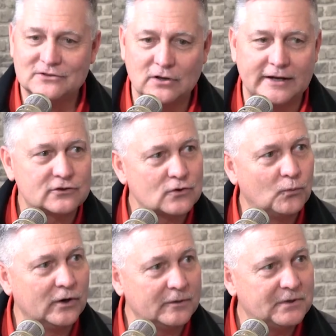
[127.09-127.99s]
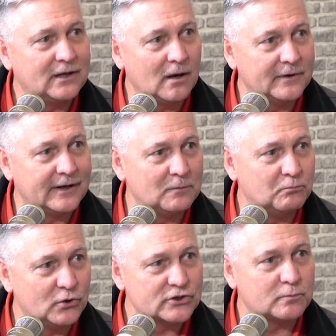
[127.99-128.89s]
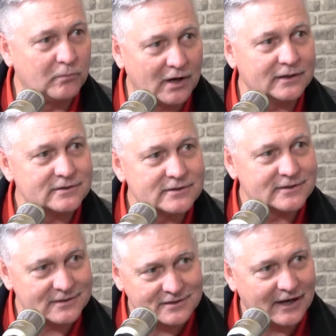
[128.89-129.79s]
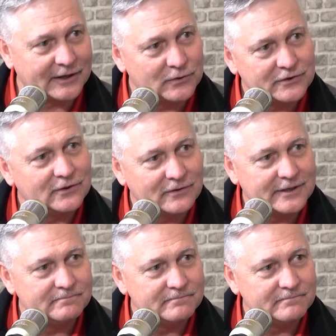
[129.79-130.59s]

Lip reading: it's like, so we're becoming a push button society. Wouldn't you agree?